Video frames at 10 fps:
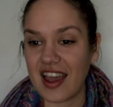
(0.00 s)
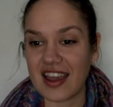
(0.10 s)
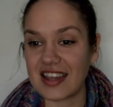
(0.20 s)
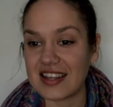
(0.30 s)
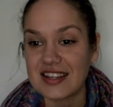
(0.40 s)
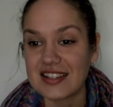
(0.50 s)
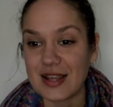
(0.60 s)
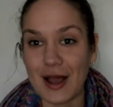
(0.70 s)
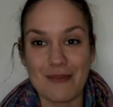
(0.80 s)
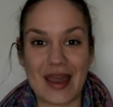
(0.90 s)
It is
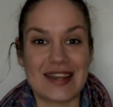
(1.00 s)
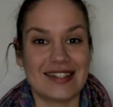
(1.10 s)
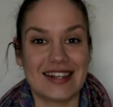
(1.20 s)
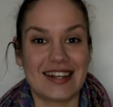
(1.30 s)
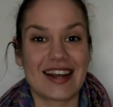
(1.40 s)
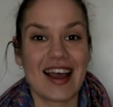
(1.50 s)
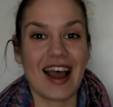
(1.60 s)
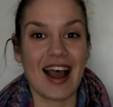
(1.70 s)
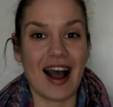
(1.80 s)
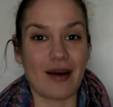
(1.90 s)
amazing.
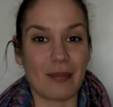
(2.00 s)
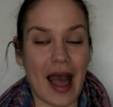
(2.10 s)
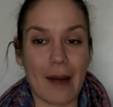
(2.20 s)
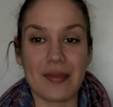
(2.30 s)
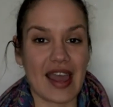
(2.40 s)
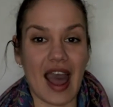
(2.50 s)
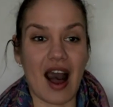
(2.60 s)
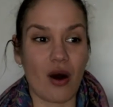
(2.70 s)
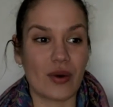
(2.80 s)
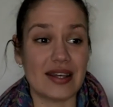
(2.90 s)
Happy
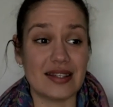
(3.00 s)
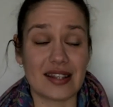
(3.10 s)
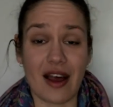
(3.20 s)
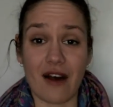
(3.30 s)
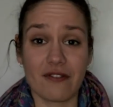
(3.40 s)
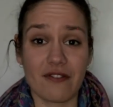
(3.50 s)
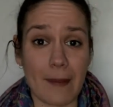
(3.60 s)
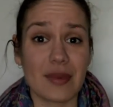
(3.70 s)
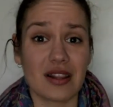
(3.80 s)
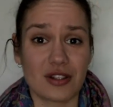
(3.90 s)
Cow is a
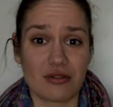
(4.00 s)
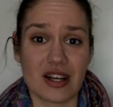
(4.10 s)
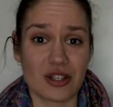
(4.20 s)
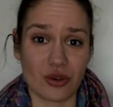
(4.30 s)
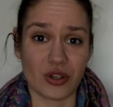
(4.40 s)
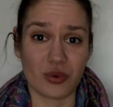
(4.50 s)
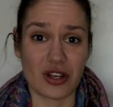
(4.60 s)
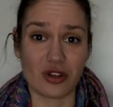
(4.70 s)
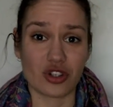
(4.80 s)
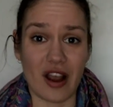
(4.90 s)
fabulous resource
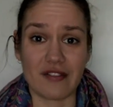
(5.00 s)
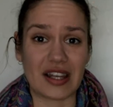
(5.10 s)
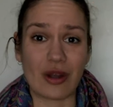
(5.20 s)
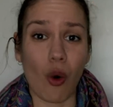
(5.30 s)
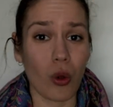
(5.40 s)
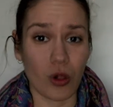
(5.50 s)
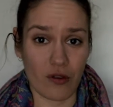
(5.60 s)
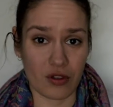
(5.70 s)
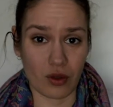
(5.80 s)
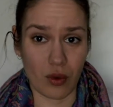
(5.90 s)
when you're traveling all
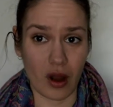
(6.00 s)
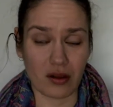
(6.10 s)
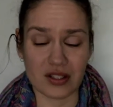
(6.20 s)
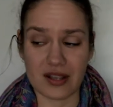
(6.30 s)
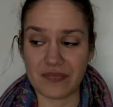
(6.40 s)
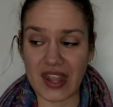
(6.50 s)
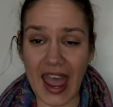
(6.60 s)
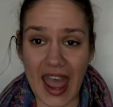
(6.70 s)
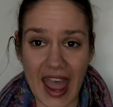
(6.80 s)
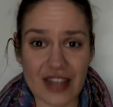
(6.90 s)
over the world.
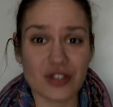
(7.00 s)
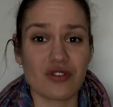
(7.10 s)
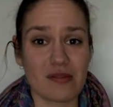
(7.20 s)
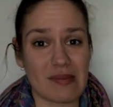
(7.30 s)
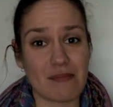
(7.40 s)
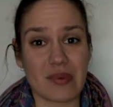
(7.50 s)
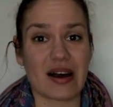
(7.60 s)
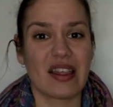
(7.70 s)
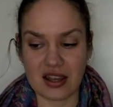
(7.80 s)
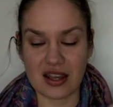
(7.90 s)
And
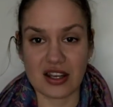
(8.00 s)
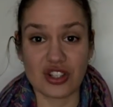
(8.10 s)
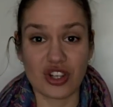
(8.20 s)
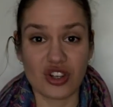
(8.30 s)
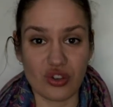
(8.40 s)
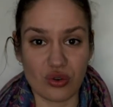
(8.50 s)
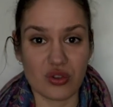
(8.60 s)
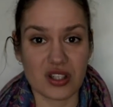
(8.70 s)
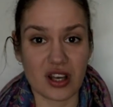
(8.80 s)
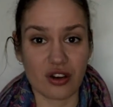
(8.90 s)
remember, it is a
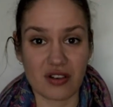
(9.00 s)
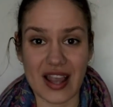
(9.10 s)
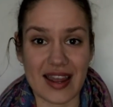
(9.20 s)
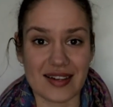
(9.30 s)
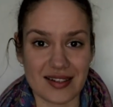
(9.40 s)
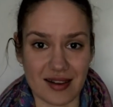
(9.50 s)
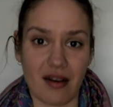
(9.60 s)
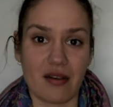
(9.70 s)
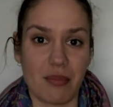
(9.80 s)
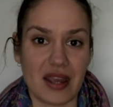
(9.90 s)
user-created
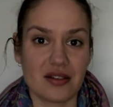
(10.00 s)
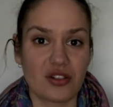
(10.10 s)
database.